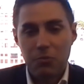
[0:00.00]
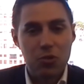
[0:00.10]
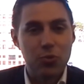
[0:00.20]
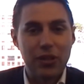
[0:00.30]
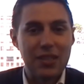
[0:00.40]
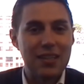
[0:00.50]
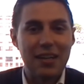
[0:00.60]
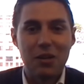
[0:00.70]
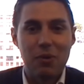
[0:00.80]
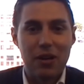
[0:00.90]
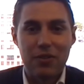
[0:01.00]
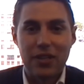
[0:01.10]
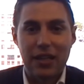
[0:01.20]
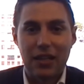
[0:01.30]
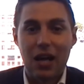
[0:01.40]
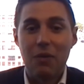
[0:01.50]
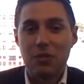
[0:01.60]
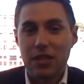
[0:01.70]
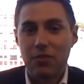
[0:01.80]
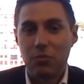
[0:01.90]
just really excited about everything that CLIMB
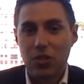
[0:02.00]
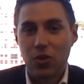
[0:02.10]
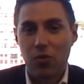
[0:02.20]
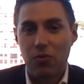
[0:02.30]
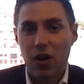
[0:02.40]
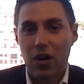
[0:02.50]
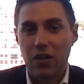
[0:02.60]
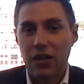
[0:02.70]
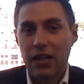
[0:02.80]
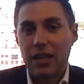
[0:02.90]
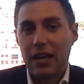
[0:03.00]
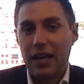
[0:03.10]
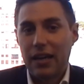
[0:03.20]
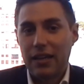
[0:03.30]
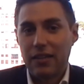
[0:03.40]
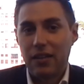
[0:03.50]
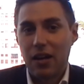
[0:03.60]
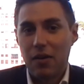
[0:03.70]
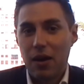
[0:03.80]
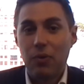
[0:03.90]
has given me so far, and
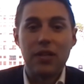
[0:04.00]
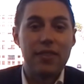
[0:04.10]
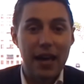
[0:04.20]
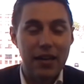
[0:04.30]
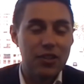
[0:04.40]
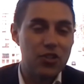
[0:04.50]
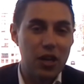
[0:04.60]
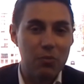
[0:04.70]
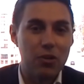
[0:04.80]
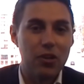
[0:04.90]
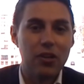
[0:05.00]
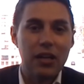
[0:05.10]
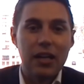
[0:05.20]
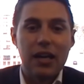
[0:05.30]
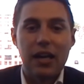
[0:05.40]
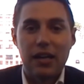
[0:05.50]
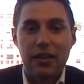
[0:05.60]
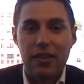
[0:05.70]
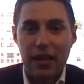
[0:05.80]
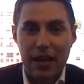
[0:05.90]
I want to thank the Chamber
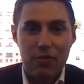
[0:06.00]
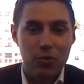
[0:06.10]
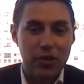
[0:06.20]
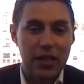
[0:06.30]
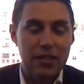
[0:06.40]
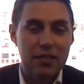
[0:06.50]
and thank everyone that's